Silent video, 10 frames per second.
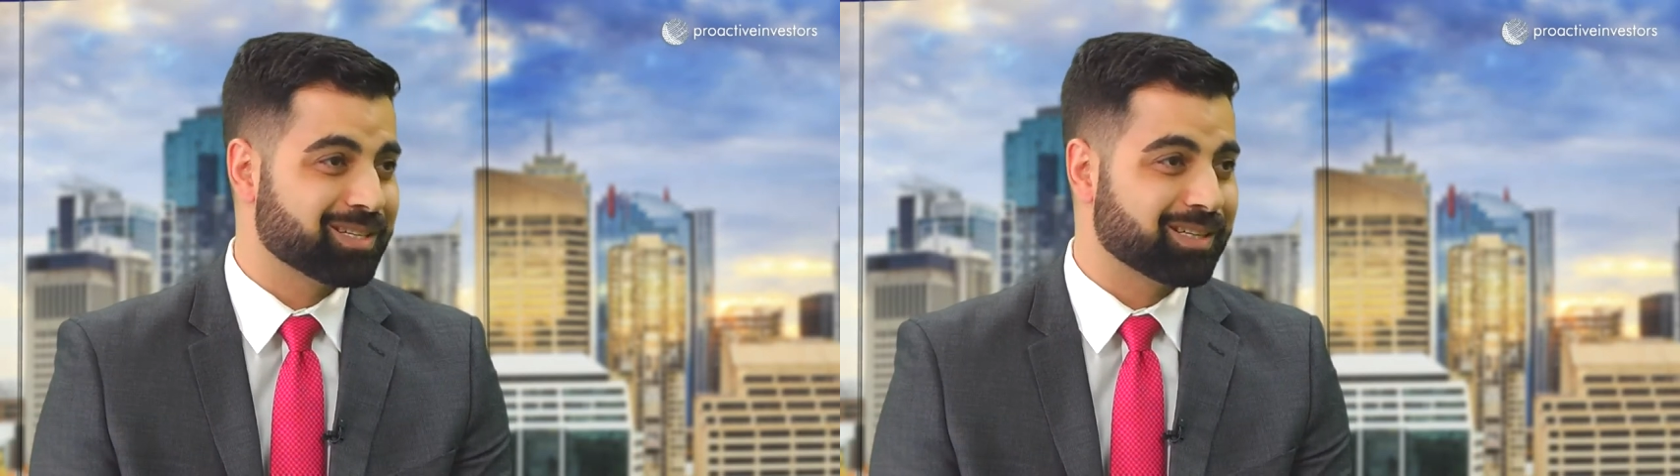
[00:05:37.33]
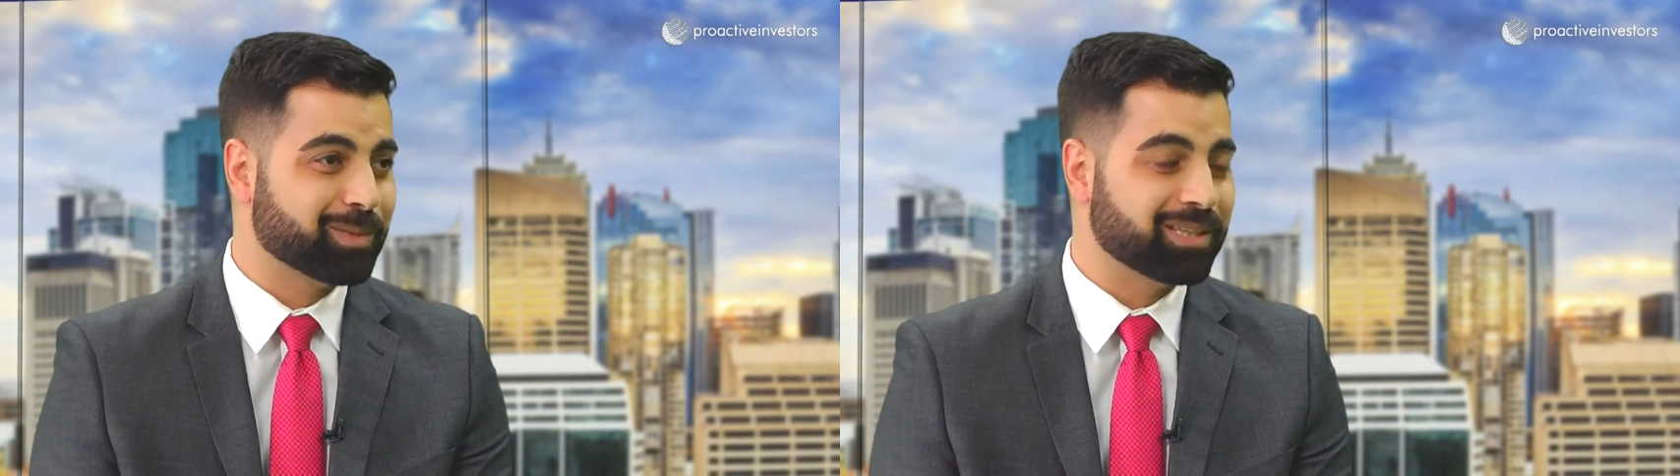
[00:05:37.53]

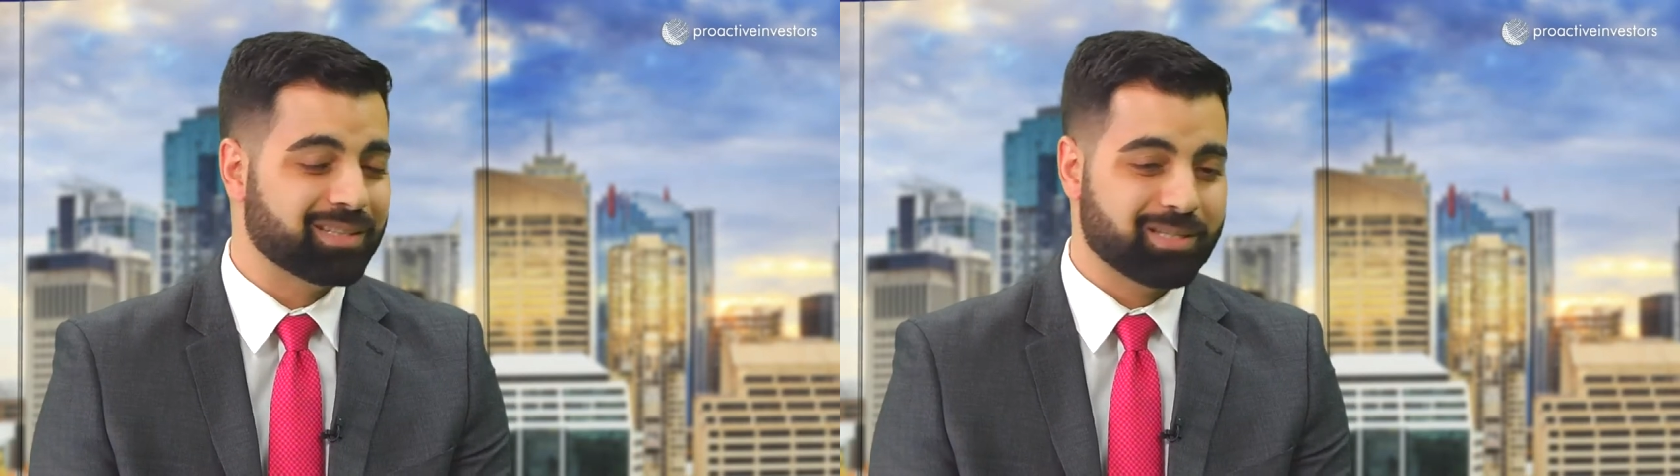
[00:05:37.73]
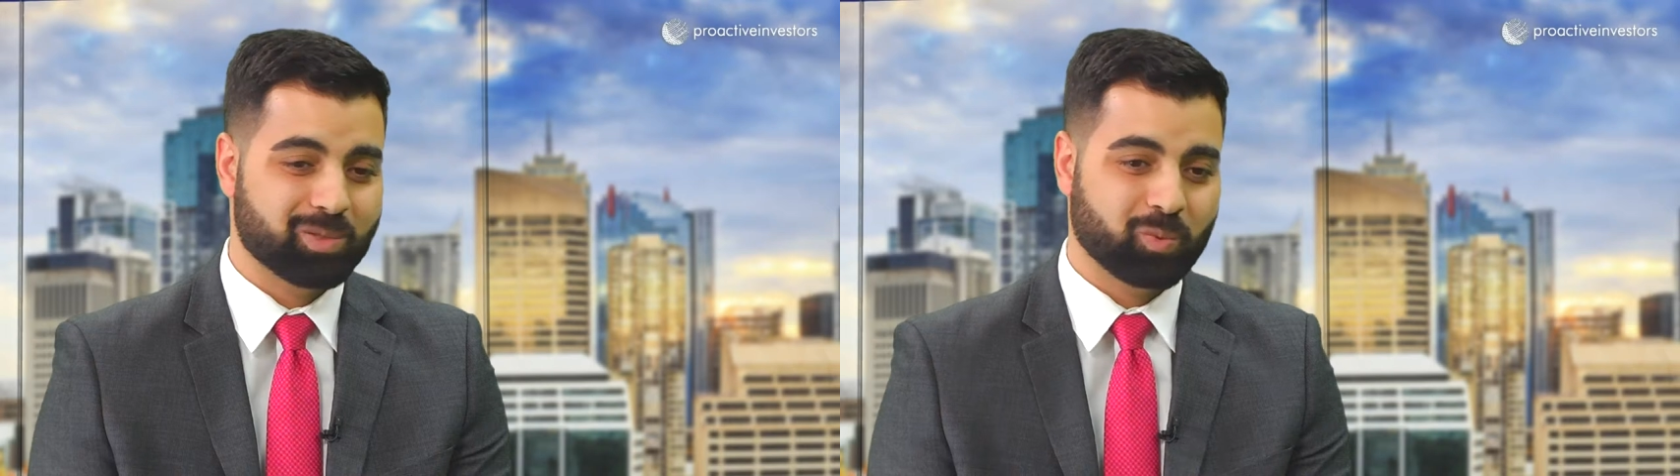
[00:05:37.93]
I mean,
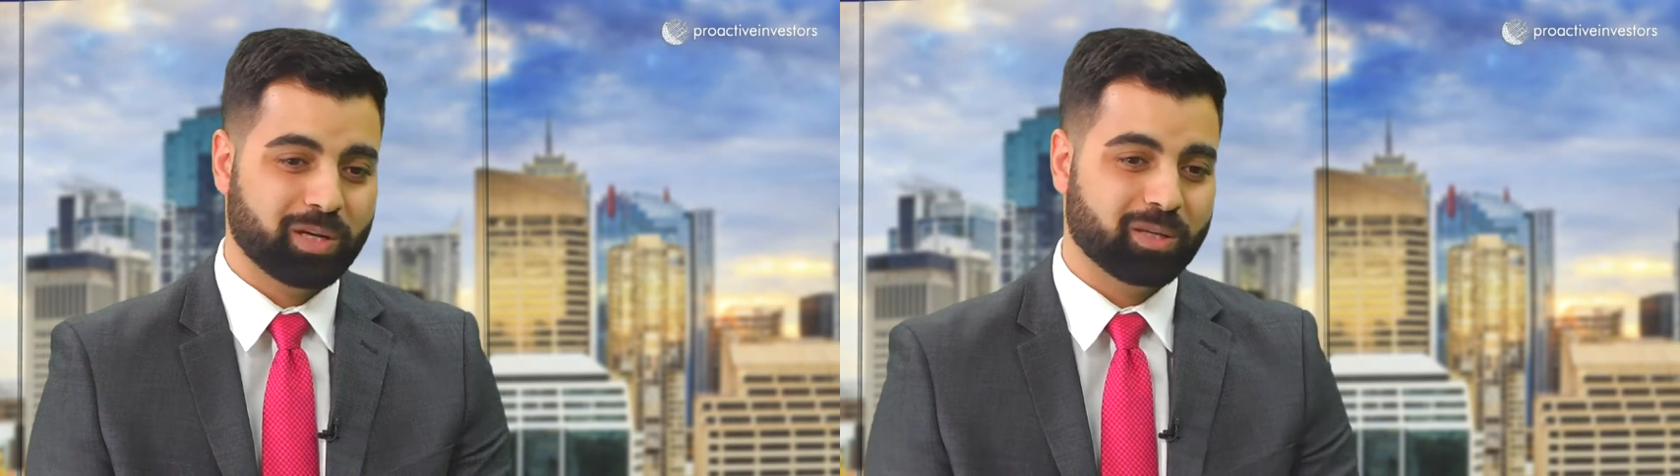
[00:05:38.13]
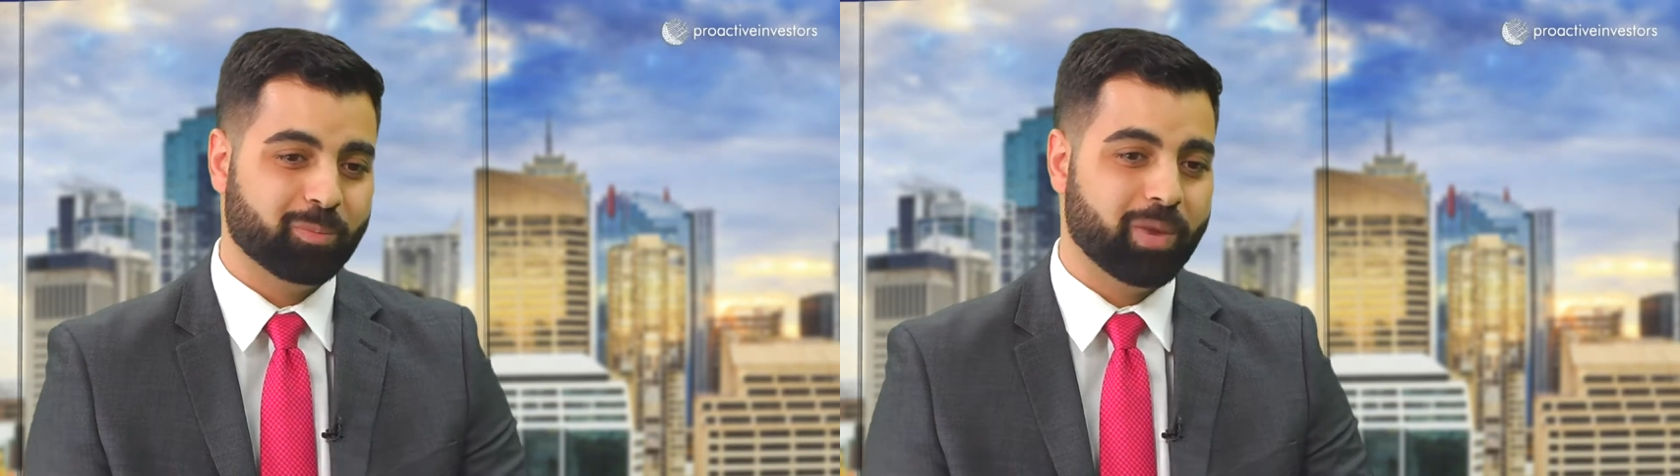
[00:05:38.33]
this is wow.
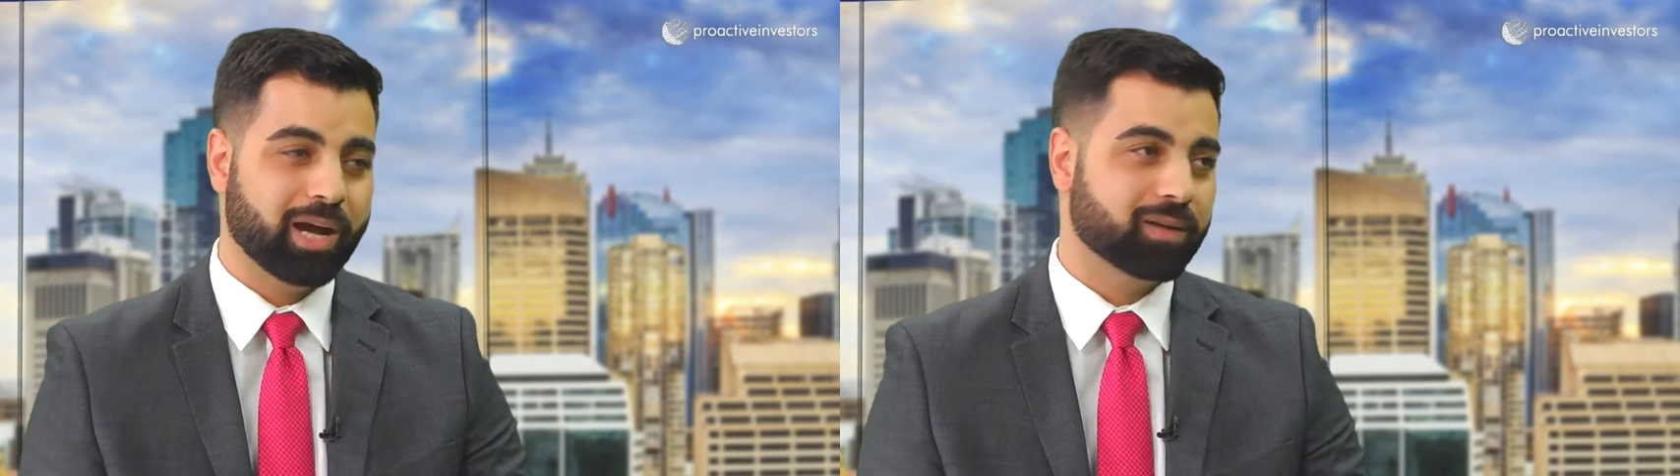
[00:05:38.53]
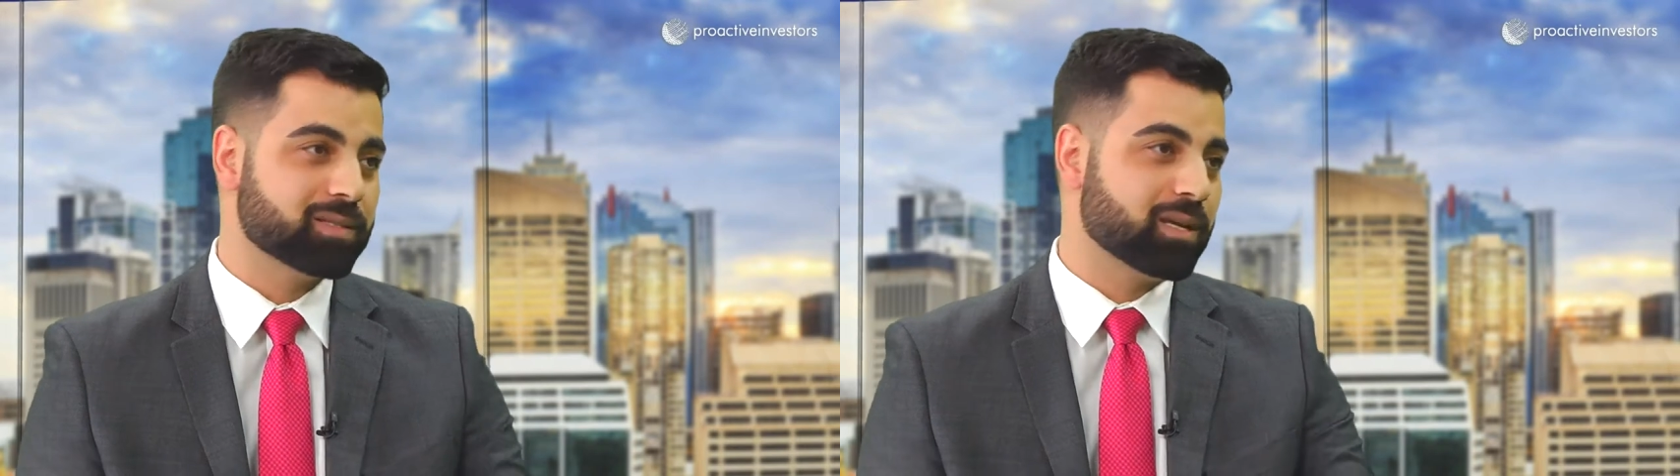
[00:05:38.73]
where the
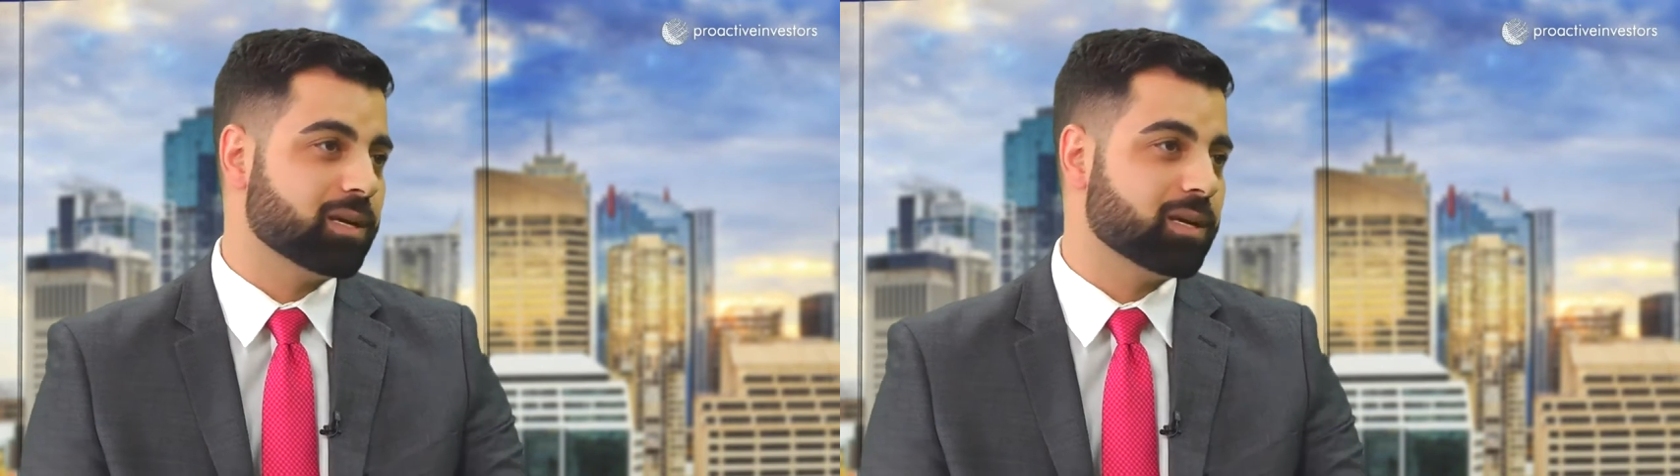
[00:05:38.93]
bounds that